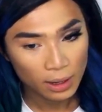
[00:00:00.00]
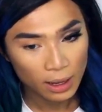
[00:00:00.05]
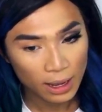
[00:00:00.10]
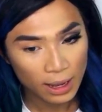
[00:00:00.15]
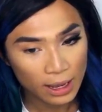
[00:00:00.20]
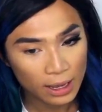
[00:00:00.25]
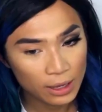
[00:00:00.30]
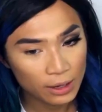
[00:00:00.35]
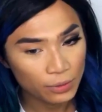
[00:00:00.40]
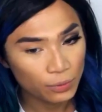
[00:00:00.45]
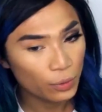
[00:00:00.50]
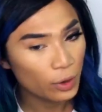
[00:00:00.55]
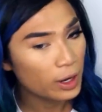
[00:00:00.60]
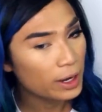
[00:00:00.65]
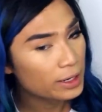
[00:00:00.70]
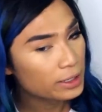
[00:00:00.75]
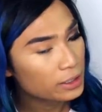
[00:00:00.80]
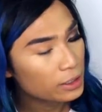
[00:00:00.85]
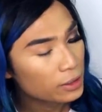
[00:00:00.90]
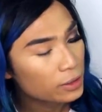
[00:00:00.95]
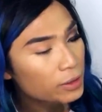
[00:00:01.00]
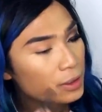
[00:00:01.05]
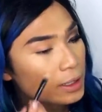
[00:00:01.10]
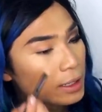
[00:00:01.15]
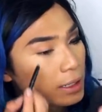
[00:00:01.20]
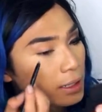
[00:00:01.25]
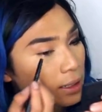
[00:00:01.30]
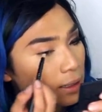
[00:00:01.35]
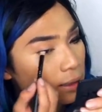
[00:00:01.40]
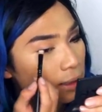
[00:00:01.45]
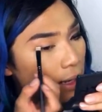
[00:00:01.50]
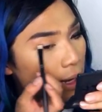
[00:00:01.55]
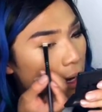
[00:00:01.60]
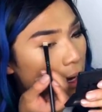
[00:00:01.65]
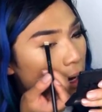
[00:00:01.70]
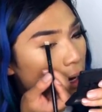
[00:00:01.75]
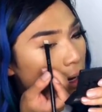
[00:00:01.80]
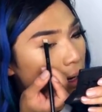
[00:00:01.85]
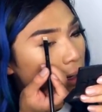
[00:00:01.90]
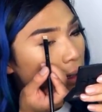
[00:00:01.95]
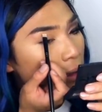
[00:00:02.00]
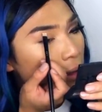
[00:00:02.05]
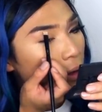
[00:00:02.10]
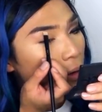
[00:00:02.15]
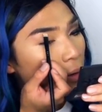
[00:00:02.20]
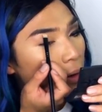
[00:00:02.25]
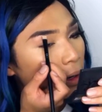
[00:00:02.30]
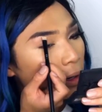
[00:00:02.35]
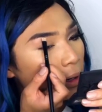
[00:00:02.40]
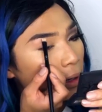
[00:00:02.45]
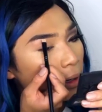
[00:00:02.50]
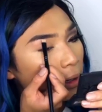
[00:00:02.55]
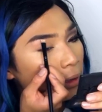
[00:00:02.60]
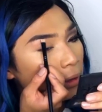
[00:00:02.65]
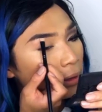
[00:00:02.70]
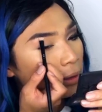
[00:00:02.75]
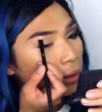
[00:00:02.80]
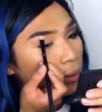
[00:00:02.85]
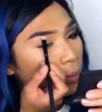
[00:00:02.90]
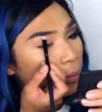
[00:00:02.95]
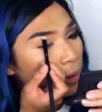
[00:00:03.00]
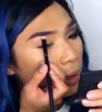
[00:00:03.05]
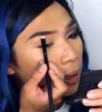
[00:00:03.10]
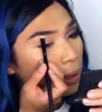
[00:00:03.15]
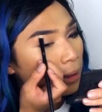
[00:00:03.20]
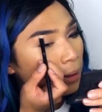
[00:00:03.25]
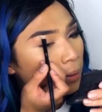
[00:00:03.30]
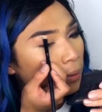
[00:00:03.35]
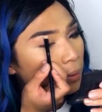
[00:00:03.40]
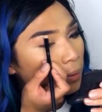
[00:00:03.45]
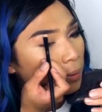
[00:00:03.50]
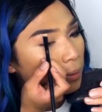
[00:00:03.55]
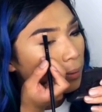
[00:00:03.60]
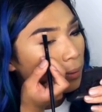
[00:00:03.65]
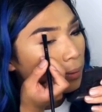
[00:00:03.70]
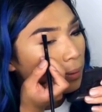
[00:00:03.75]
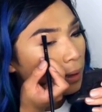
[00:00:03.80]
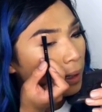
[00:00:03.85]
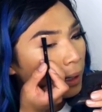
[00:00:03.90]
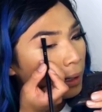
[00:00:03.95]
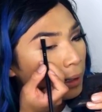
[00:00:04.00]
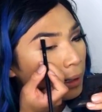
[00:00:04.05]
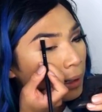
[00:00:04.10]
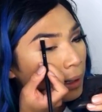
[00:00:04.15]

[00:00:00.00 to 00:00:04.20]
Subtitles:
And what I do is I go against the brow and